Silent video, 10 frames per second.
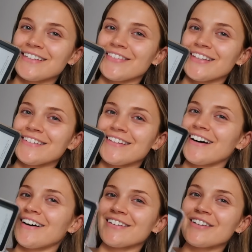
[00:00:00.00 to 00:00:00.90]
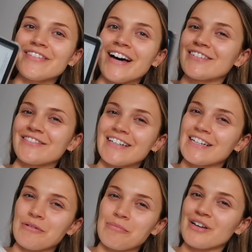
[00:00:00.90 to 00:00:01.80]
So if you aren't a fan of
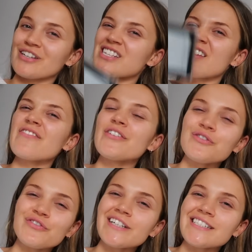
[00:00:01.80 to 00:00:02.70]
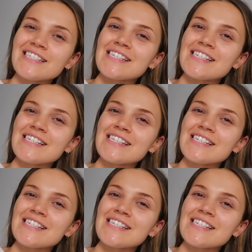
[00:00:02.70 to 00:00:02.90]
reading and books, feel free to